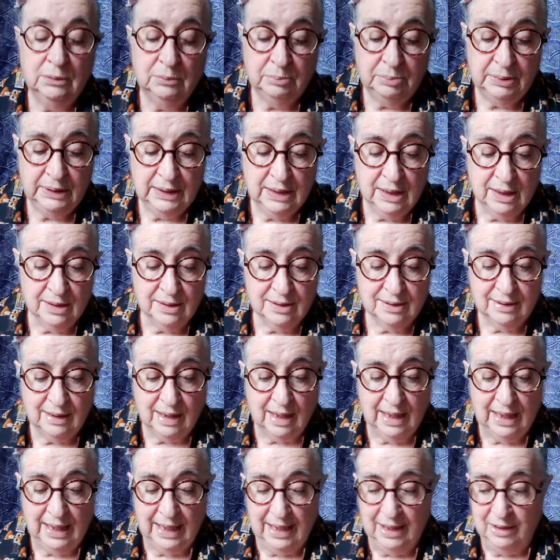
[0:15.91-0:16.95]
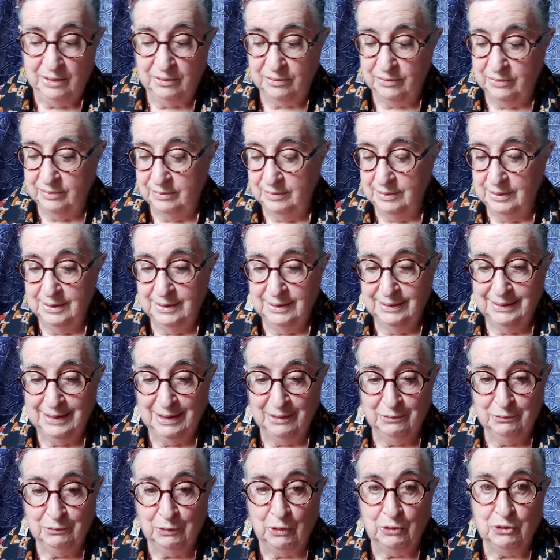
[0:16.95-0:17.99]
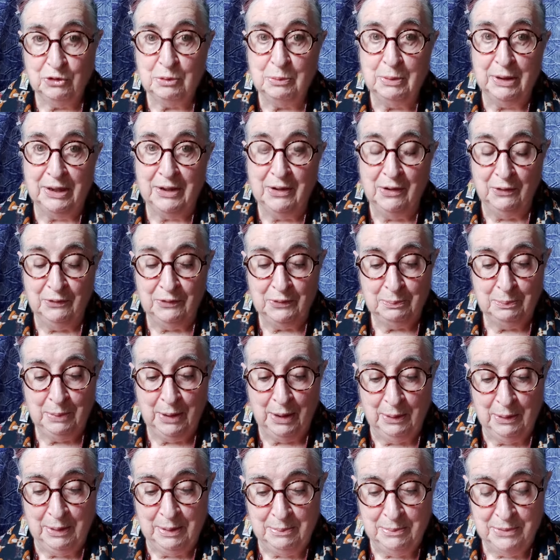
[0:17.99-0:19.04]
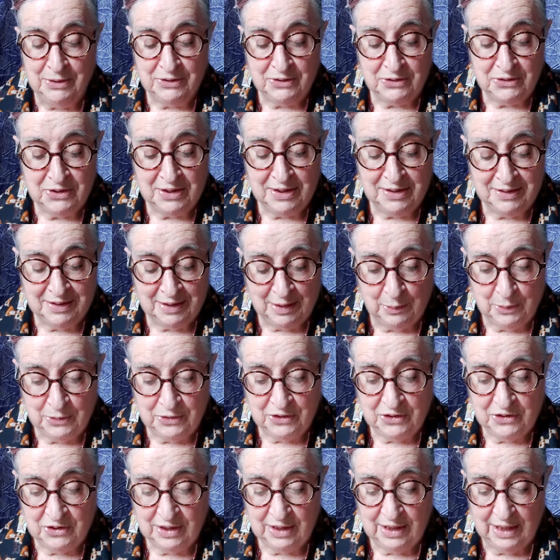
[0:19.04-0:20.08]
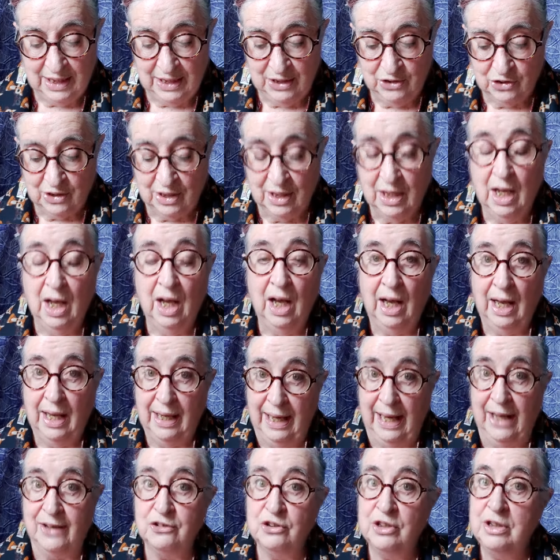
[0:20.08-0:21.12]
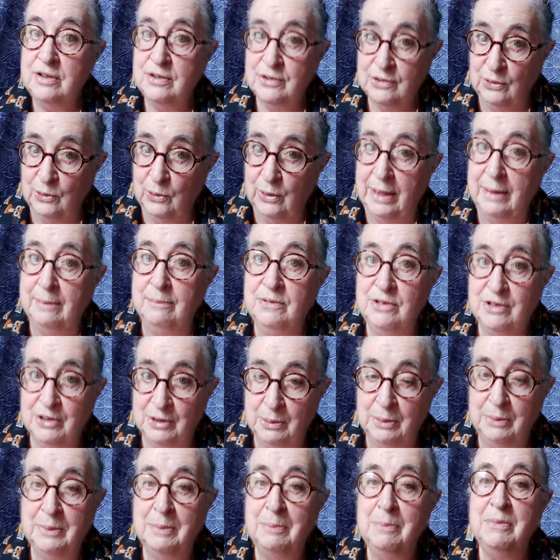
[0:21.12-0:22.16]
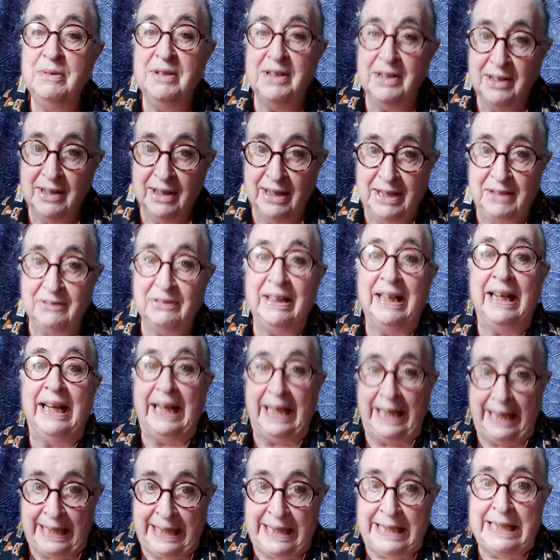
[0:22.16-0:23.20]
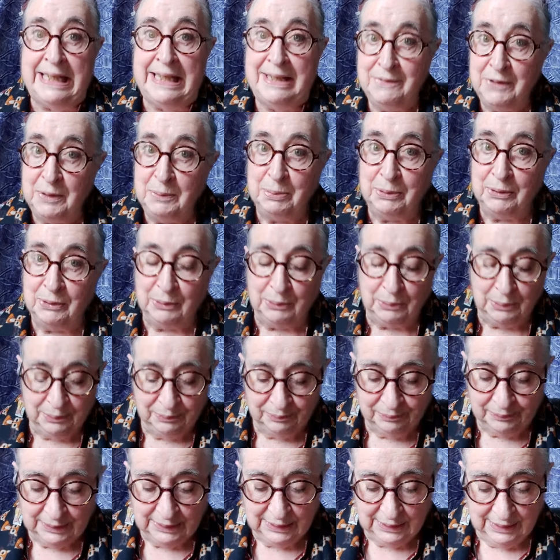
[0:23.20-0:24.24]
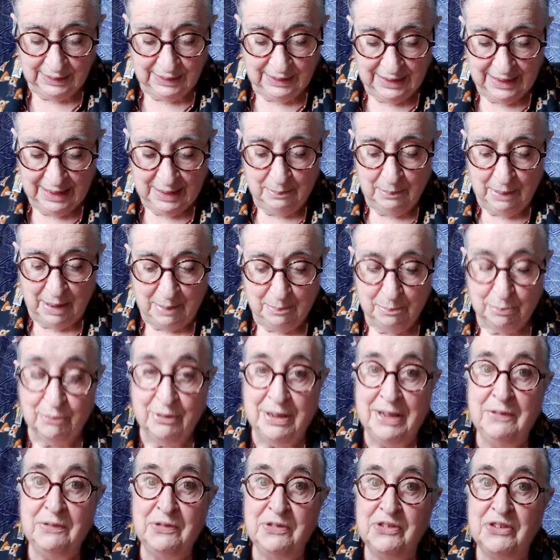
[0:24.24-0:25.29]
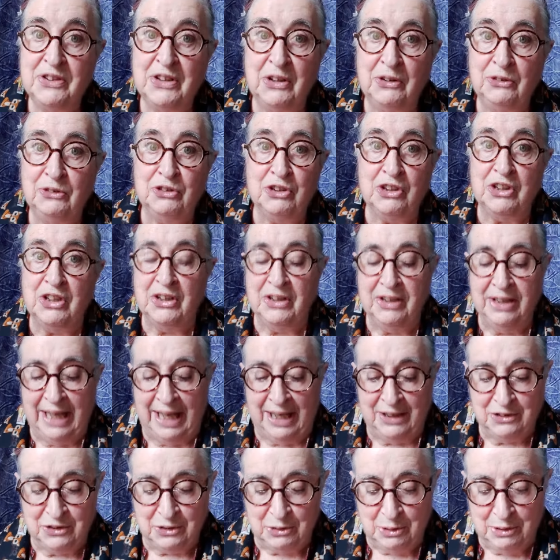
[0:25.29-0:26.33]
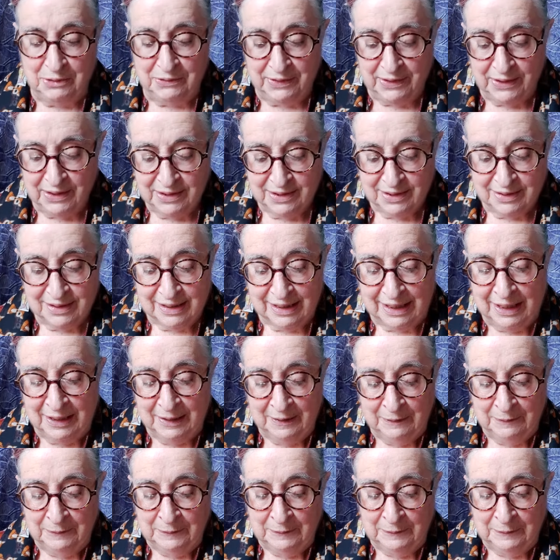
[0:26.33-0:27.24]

because I have of Roger McGough's poems since I was a teenager and I actually saw him do them live in Liverpool in my brief sojourn at university.